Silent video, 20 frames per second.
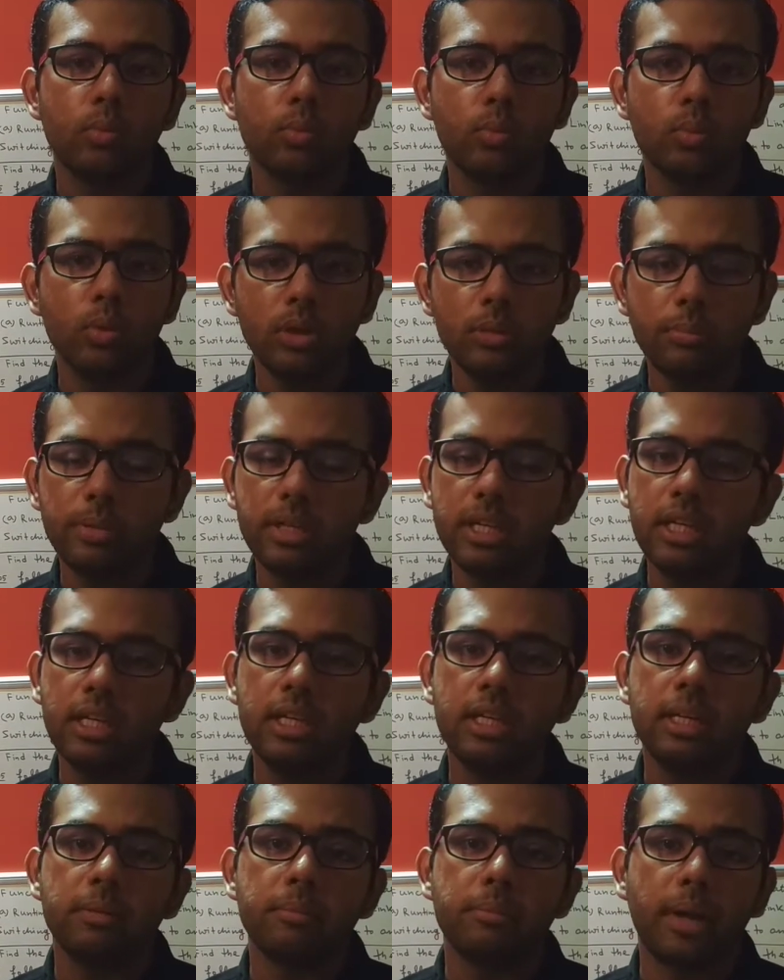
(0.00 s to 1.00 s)
will be
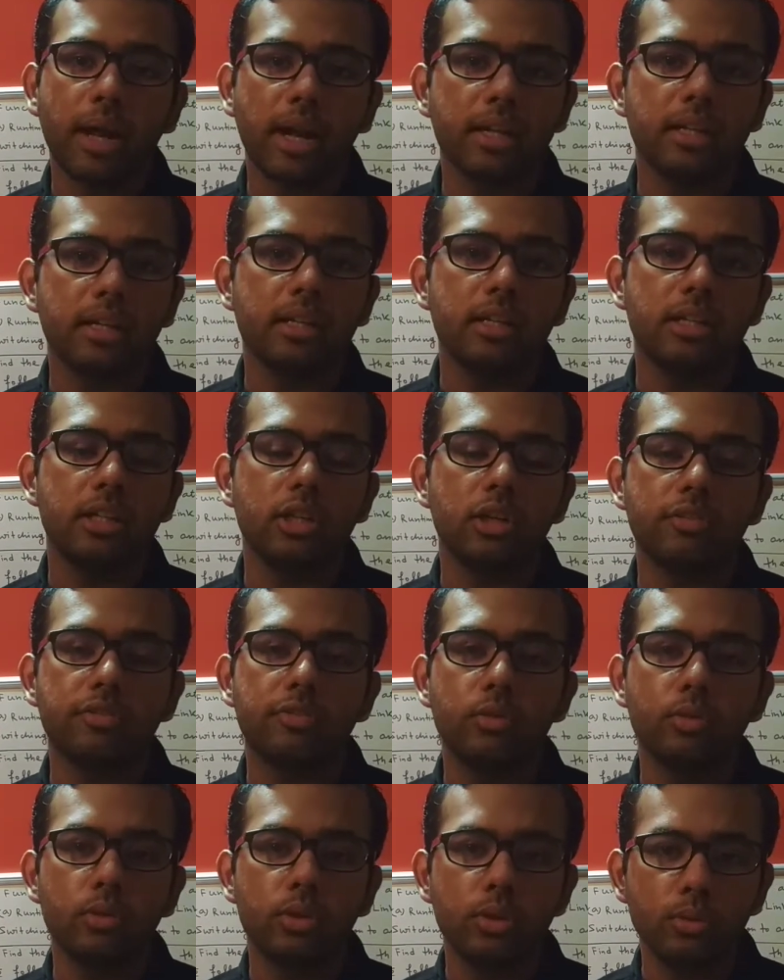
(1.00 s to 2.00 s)
practically of
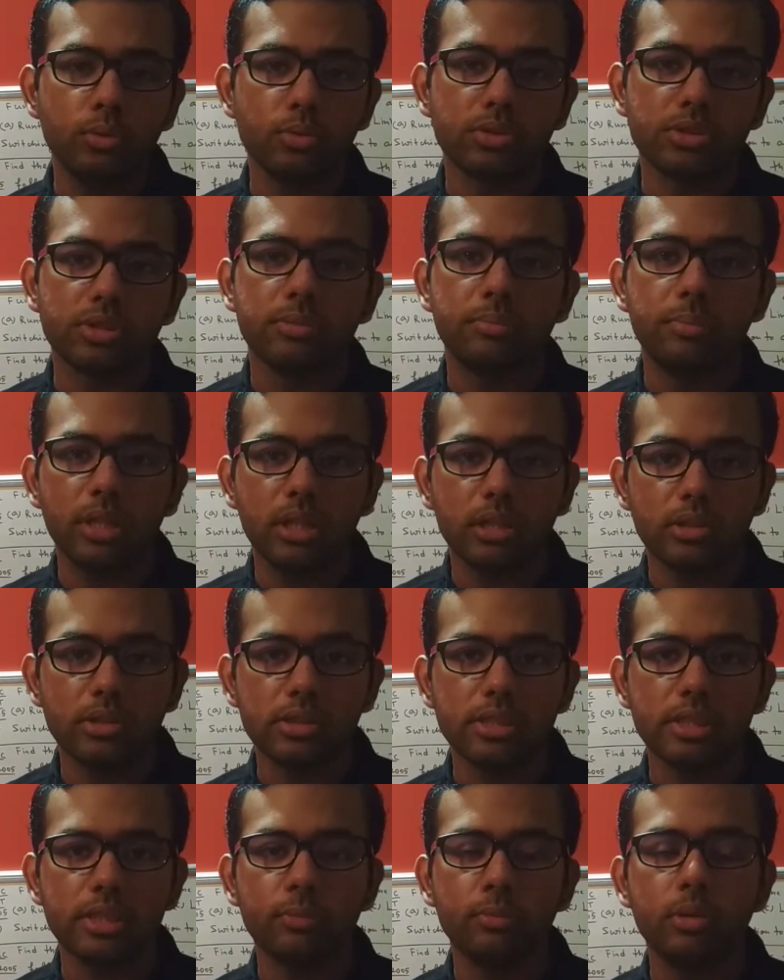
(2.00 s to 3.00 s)
no use,
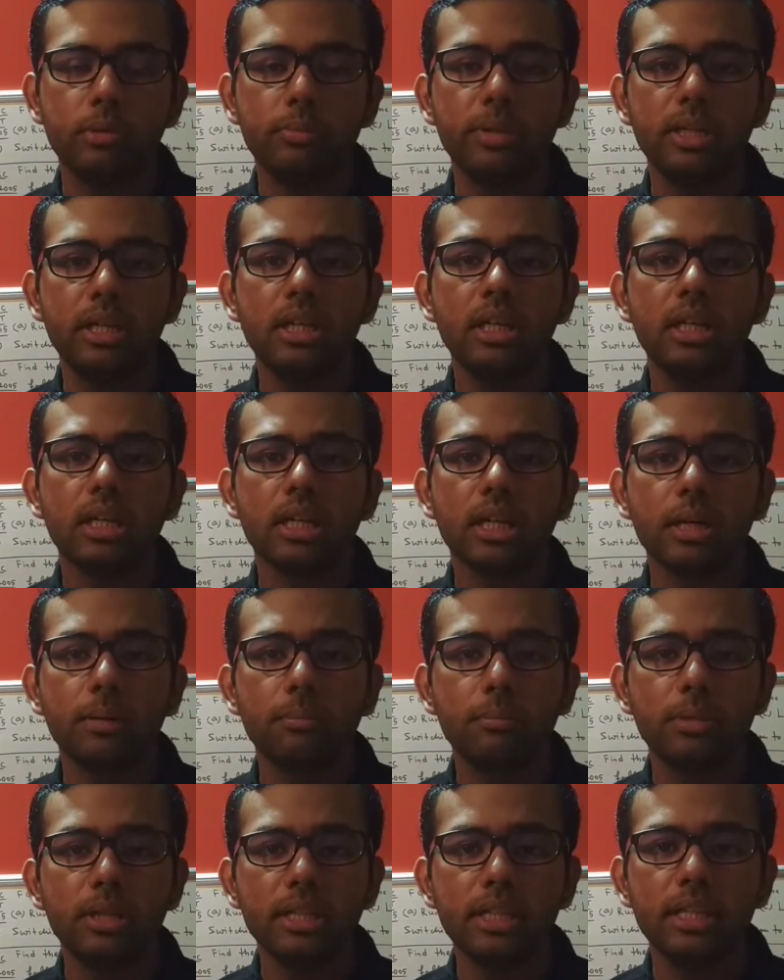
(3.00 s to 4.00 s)
because it will be
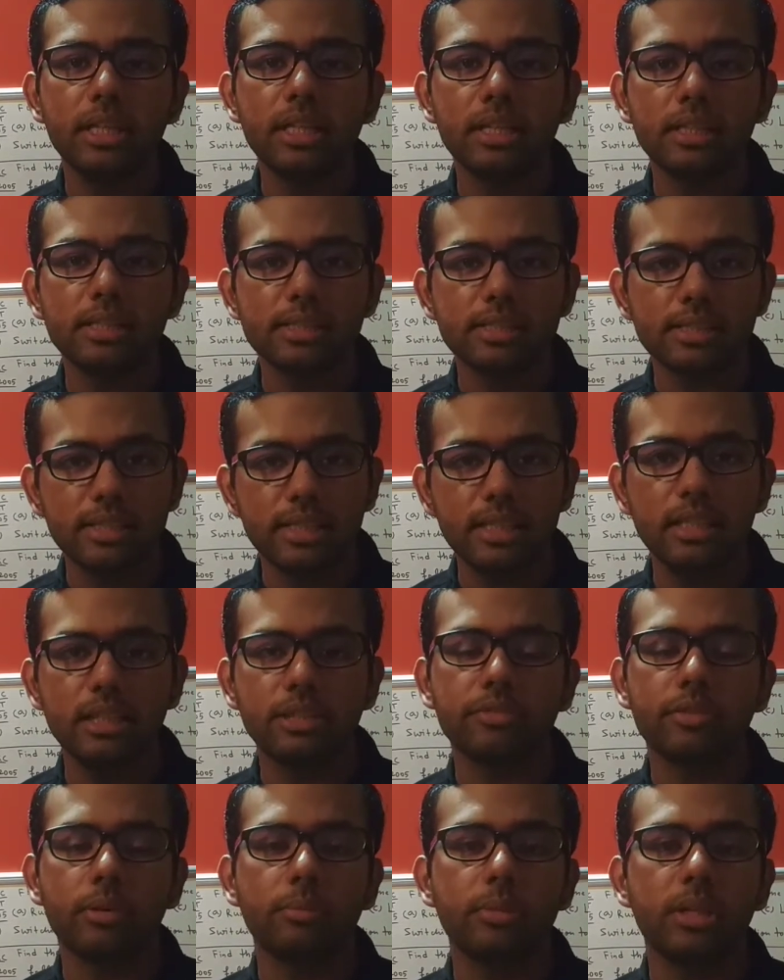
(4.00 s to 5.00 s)
completely concealed
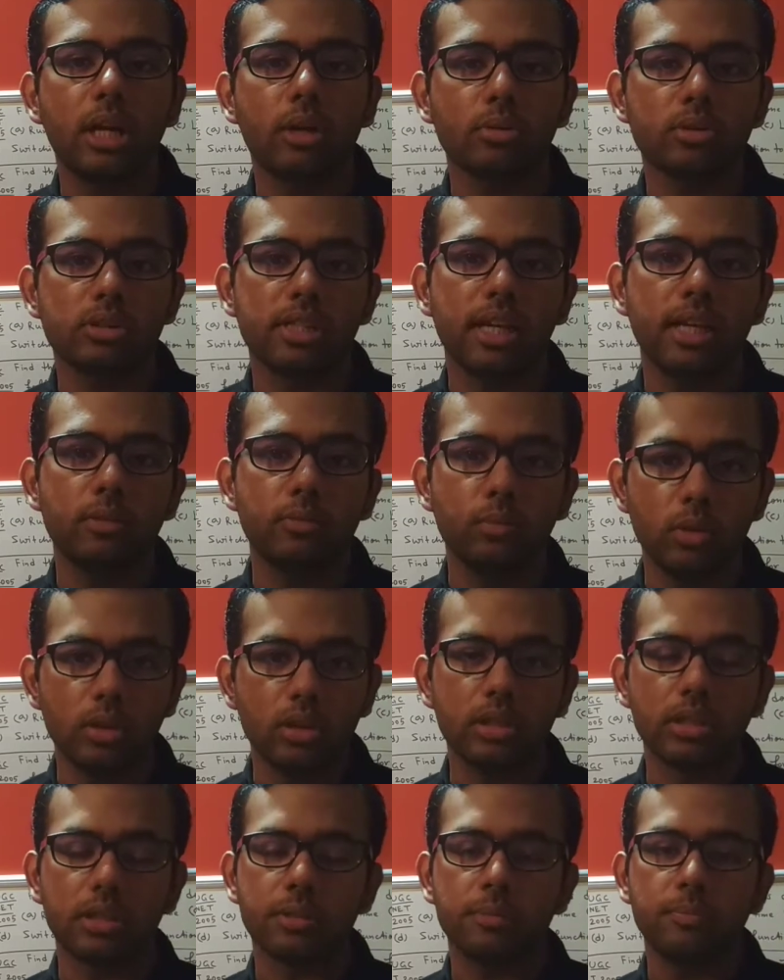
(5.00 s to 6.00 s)
from the outside
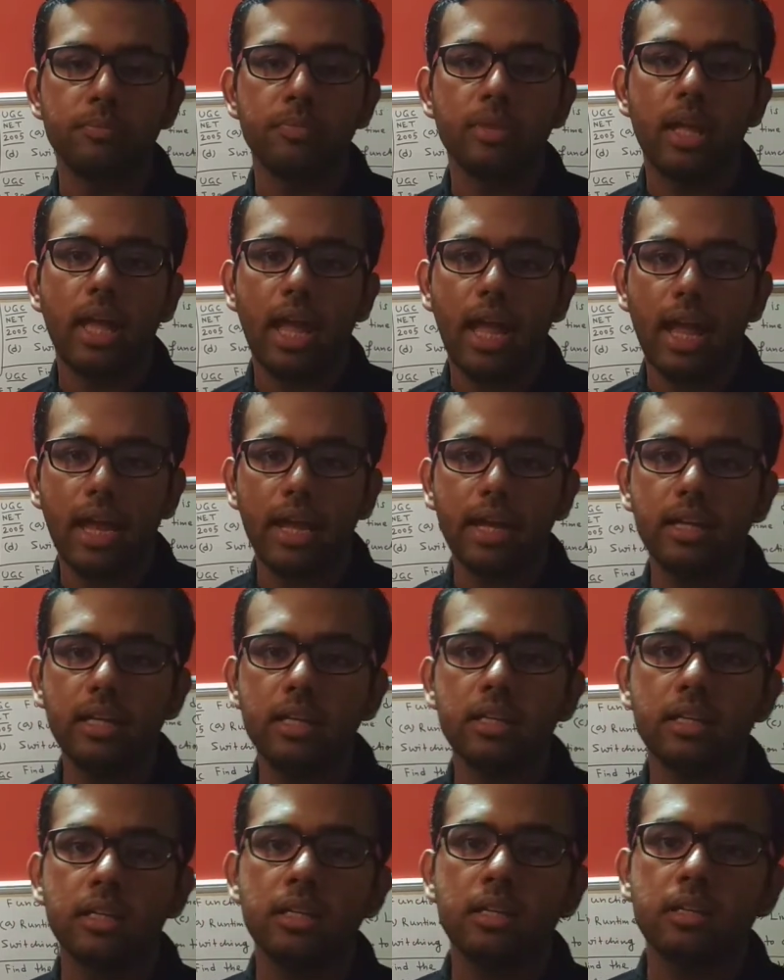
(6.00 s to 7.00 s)
world, and
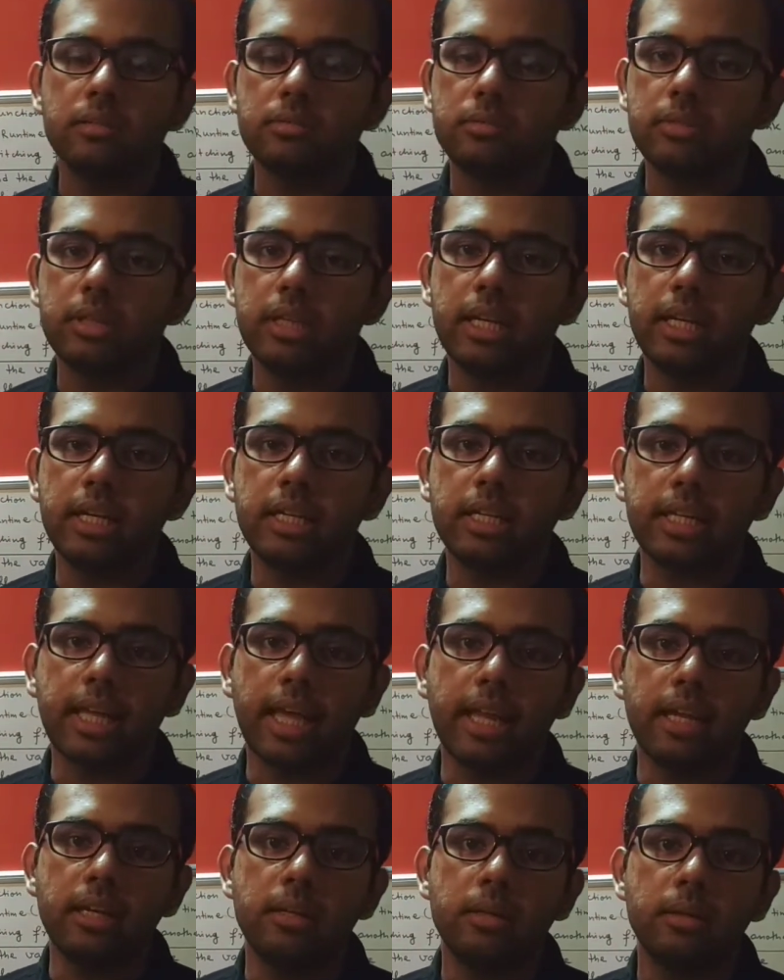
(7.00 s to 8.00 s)
it
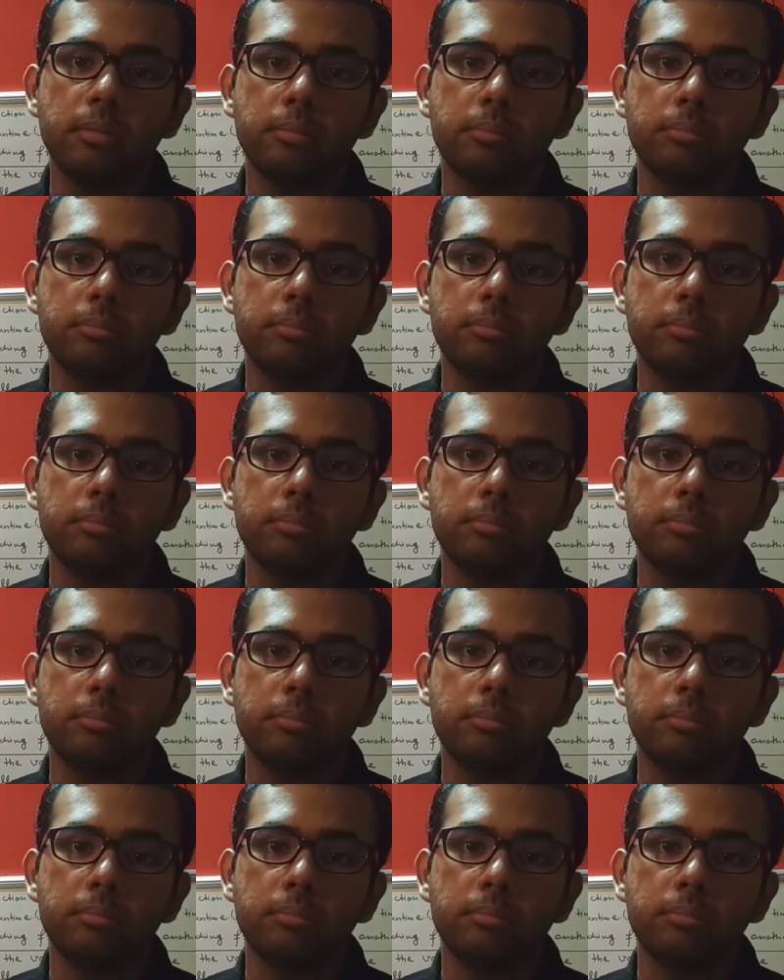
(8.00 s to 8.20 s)
can